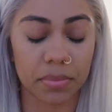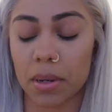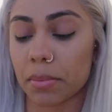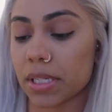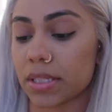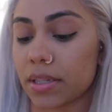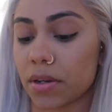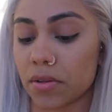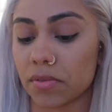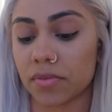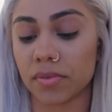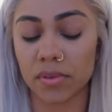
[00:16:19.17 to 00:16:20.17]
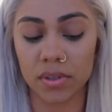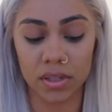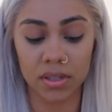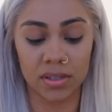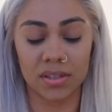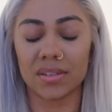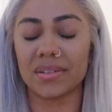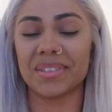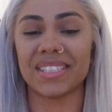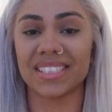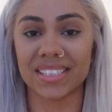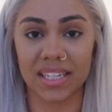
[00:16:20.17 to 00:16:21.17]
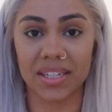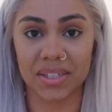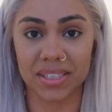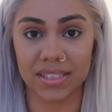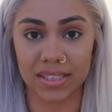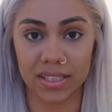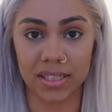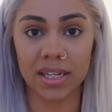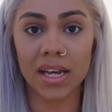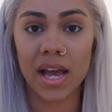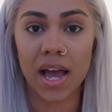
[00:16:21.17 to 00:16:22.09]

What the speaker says: by myself, which is like crazy.